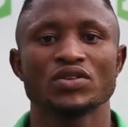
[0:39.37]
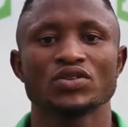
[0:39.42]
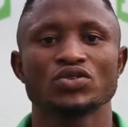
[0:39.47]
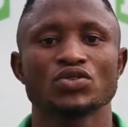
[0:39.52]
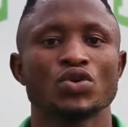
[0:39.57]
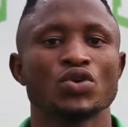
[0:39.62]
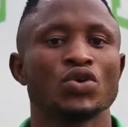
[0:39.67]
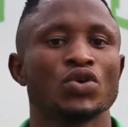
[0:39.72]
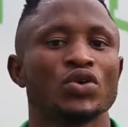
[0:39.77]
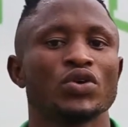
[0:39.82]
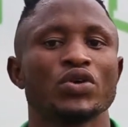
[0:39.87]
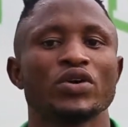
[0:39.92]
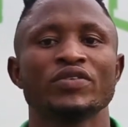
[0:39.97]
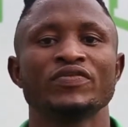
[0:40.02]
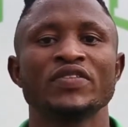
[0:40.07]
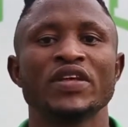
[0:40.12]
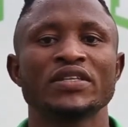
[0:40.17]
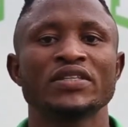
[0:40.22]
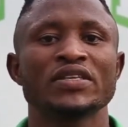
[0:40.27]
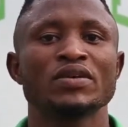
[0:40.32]
So if
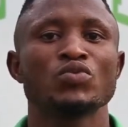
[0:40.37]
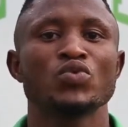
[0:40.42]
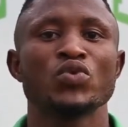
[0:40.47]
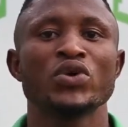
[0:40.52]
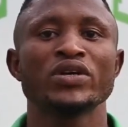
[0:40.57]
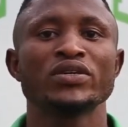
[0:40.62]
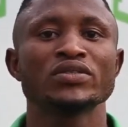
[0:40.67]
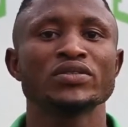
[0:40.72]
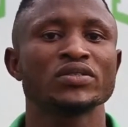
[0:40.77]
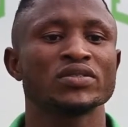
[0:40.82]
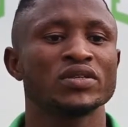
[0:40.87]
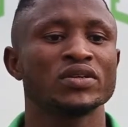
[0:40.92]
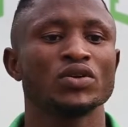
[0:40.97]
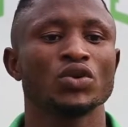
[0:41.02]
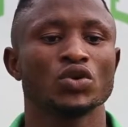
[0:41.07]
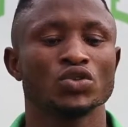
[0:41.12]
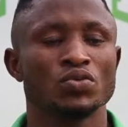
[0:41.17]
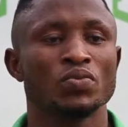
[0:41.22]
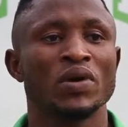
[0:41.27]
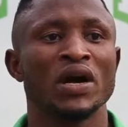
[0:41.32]
the team wins,
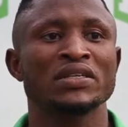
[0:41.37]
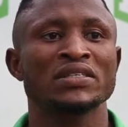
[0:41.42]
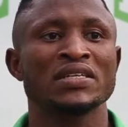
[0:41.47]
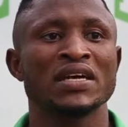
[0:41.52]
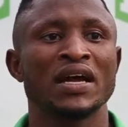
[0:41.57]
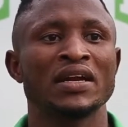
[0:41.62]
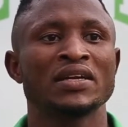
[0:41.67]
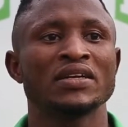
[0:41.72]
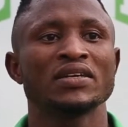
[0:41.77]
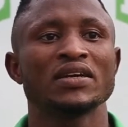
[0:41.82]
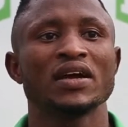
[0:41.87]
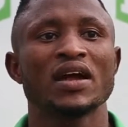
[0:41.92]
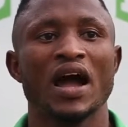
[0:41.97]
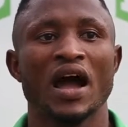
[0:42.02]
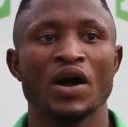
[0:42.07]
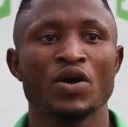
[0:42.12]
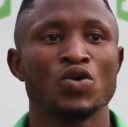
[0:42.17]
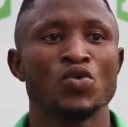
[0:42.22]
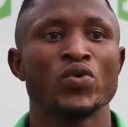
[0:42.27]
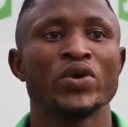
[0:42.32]
automatically
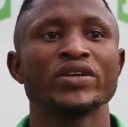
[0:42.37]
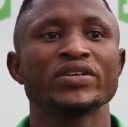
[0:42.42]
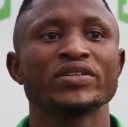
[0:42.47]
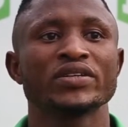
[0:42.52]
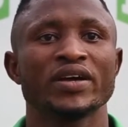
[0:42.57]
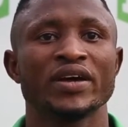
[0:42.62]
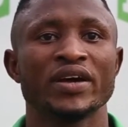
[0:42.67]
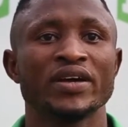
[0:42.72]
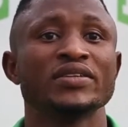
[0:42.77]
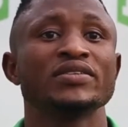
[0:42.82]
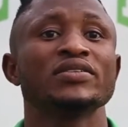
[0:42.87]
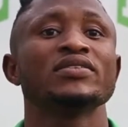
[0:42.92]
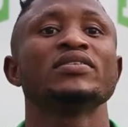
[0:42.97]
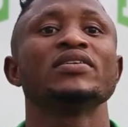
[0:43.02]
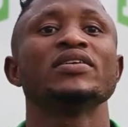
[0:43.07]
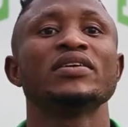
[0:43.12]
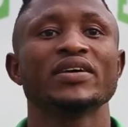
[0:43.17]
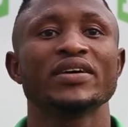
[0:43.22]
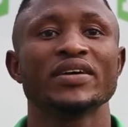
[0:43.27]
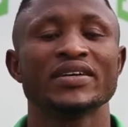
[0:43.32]
I will win. And
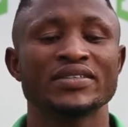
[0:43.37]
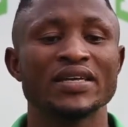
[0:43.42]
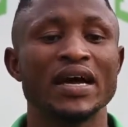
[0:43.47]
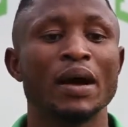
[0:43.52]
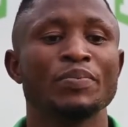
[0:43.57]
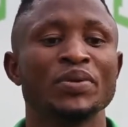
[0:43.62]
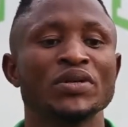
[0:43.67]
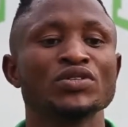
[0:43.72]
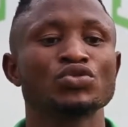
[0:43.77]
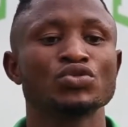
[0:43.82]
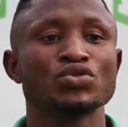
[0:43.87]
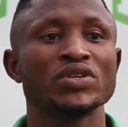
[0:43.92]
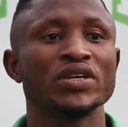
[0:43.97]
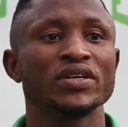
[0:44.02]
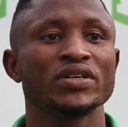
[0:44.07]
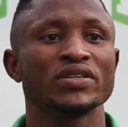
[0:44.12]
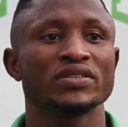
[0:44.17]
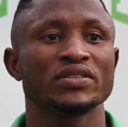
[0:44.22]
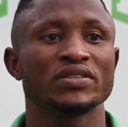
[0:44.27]
it happened today.